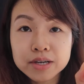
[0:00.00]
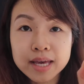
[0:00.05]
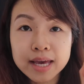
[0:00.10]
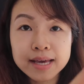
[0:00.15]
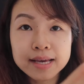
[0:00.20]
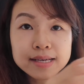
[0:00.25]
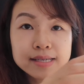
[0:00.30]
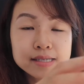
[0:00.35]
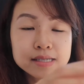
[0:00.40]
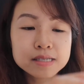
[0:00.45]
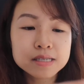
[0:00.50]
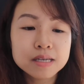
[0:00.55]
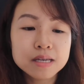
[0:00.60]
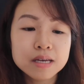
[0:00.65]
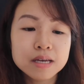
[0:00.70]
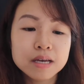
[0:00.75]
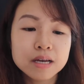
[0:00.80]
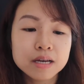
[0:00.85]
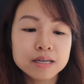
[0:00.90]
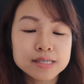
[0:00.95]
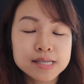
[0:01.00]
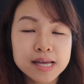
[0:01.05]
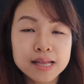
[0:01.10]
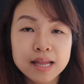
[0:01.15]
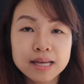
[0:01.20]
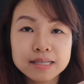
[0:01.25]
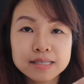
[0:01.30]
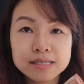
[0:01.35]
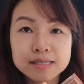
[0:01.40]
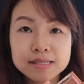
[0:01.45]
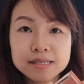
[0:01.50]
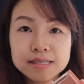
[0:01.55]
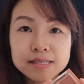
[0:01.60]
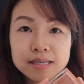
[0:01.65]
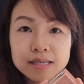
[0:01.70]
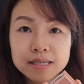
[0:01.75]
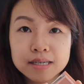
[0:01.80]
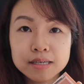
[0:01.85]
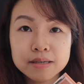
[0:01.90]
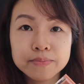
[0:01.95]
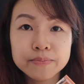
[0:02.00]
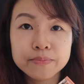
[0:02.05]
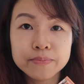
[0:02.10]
case because I like to see